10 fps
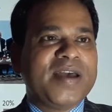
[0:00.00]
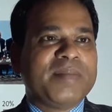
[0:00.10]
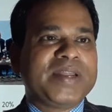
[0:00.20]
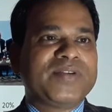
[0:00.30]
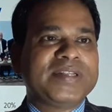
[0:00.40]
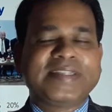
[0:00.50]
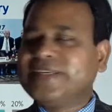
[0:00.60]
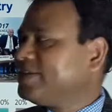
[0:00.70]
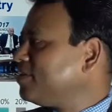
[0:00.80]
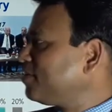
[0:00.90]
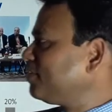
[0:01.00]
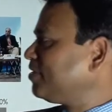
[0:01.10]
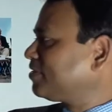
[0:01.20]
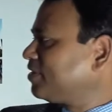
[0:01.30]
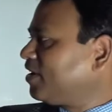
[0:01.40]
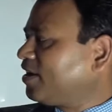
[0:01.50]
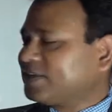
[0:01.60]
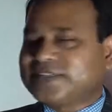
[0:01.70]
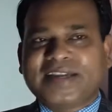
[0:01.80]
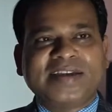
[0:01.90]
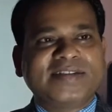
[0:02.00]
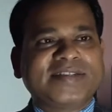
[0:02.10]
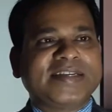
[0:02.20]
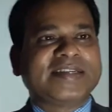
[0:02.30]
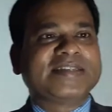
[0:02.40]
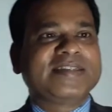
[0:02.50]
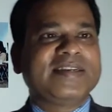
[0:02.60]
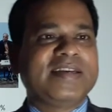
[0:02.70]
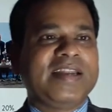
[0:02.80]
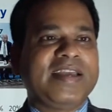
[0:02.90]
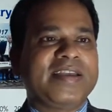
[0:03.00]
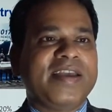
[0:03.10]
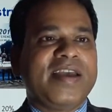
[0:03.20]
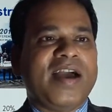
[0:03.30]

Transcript: But you can see here in this statistics, like